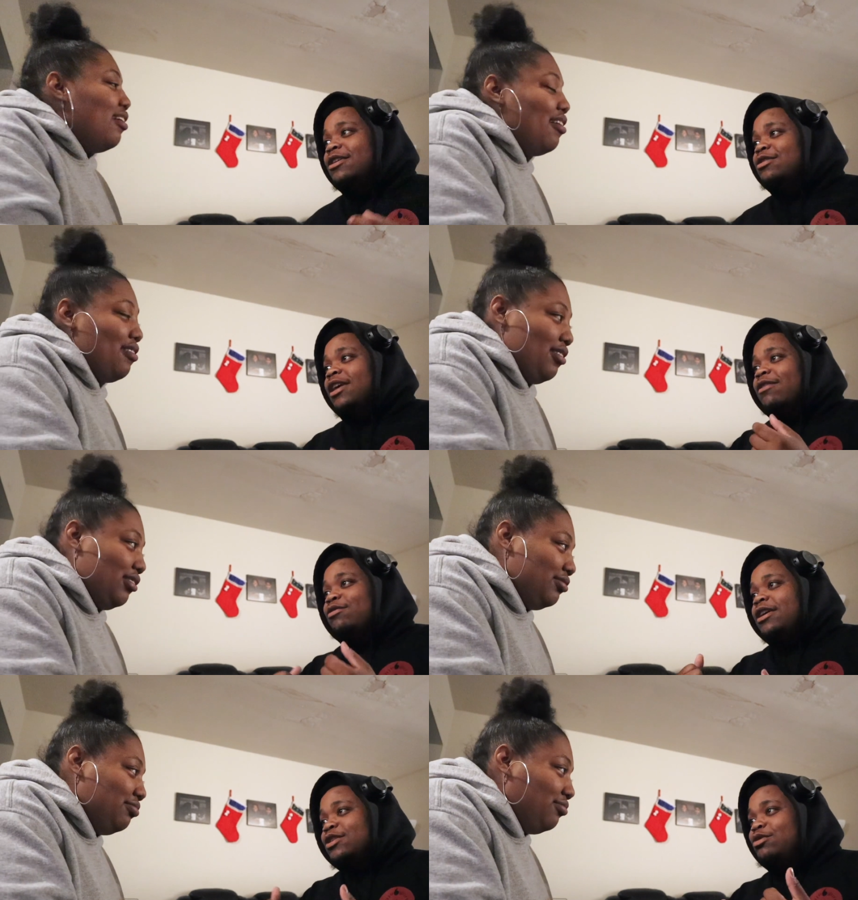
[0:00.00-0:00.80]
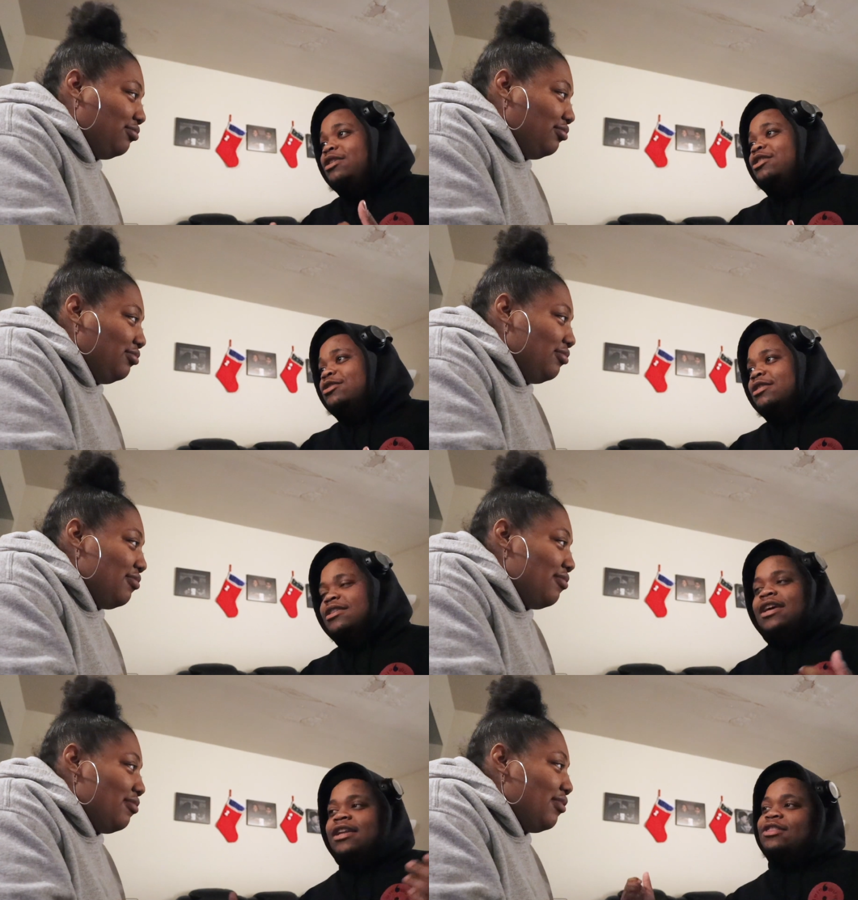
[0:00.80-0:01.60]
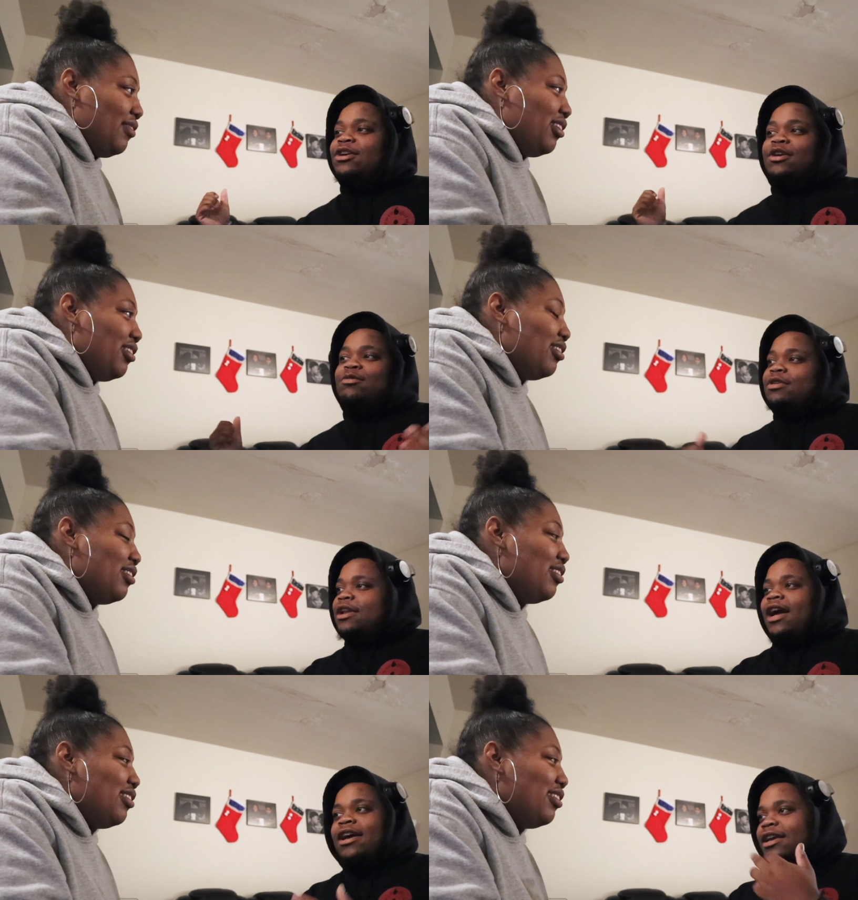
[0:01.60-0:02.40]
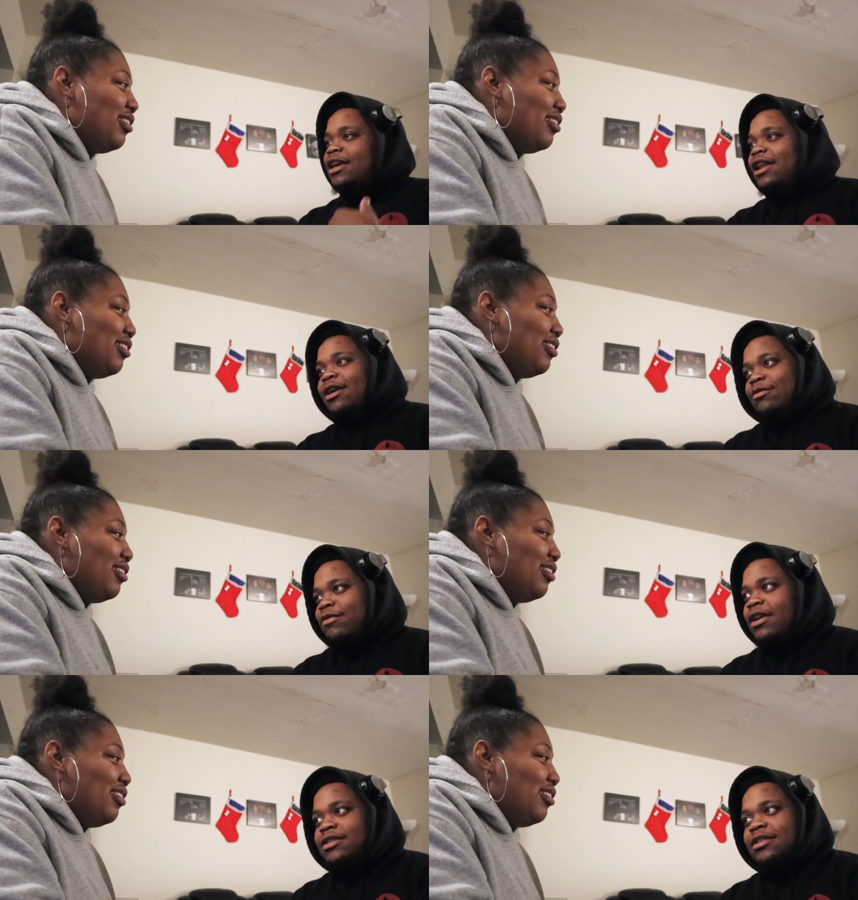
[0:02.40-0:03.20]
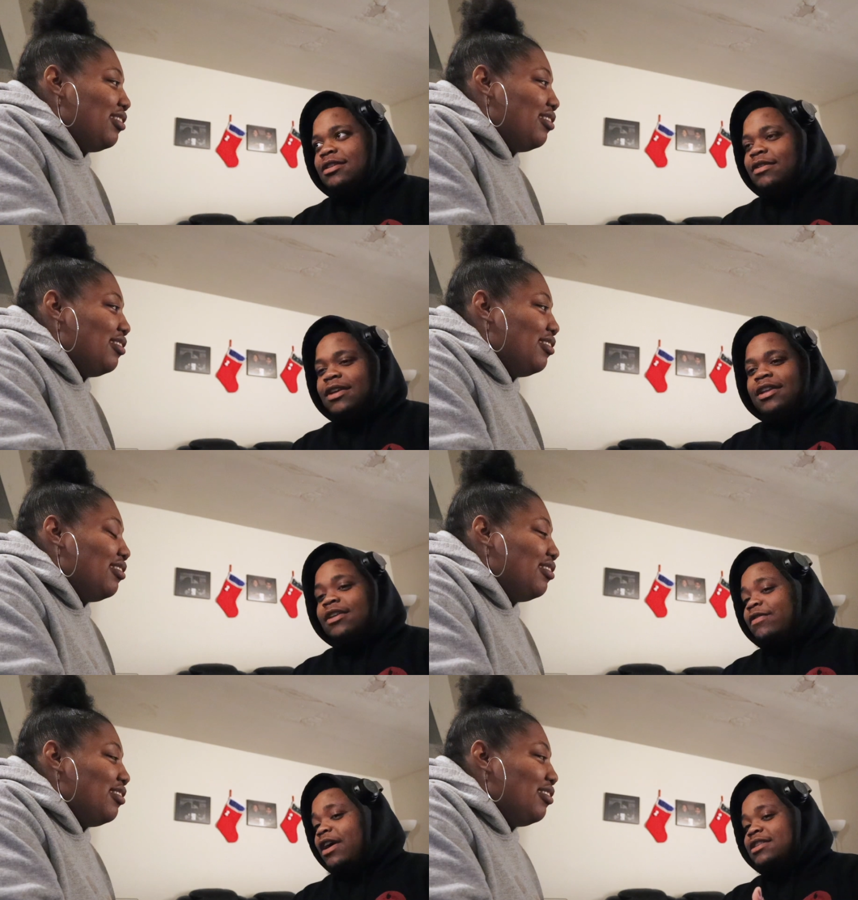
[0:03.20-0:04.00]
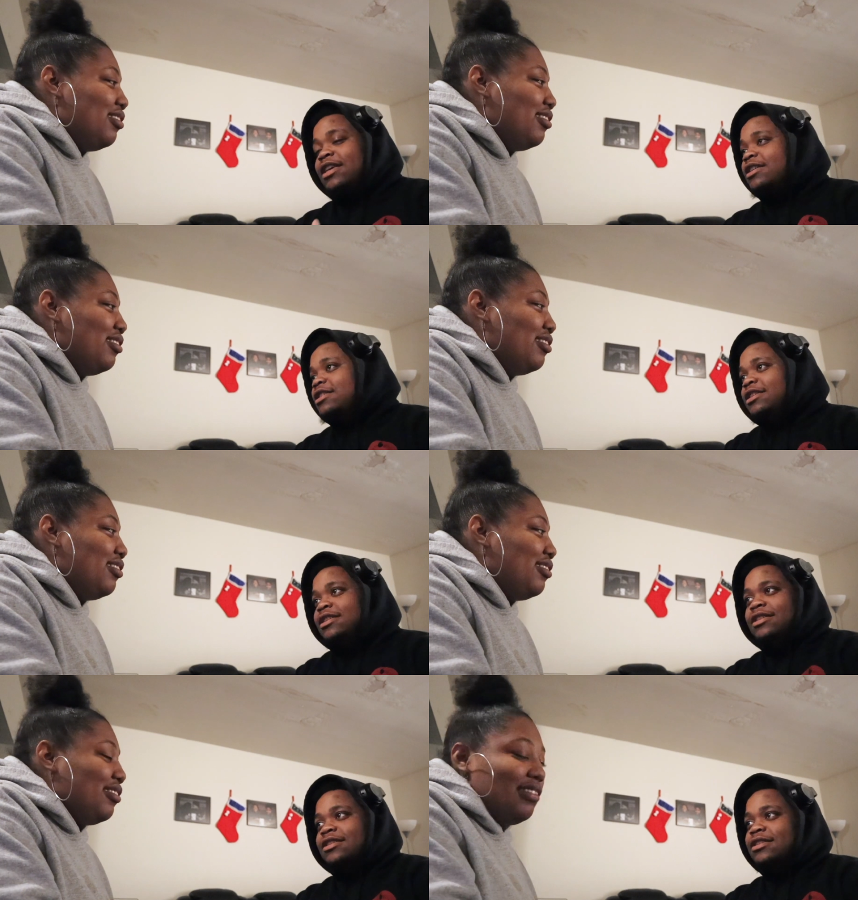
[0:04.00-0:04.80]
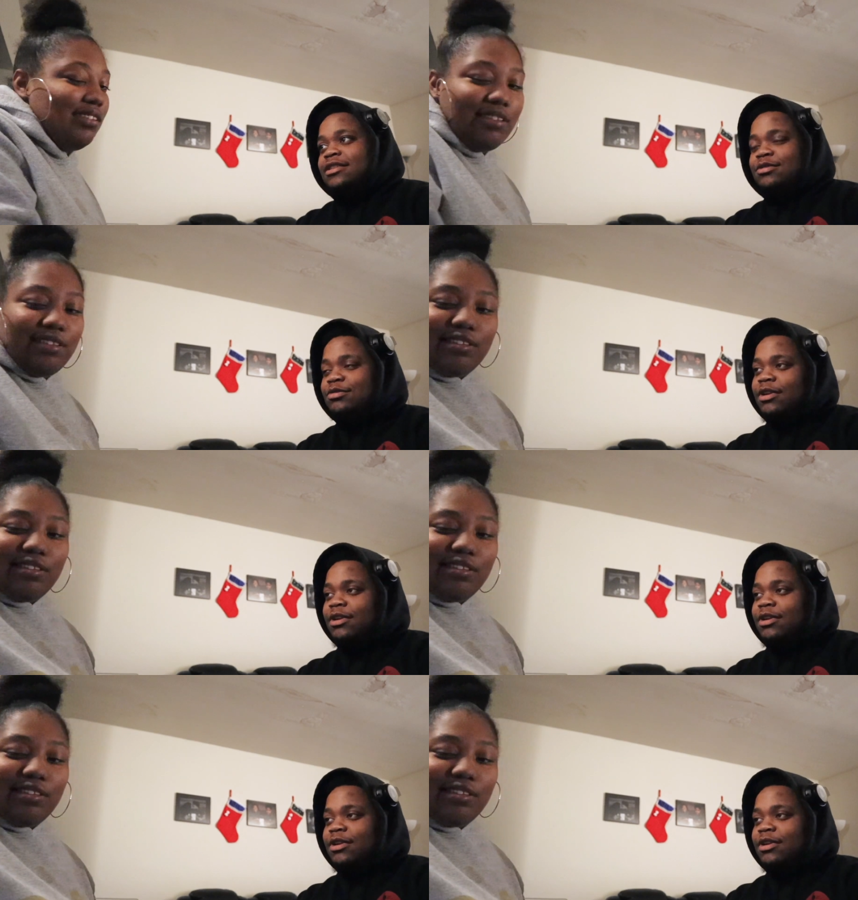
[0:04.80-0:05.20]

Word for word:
Speaker 1: So okay. I got squeaky joints. The third one I couldn't get it out fast enough. This five second shit just is too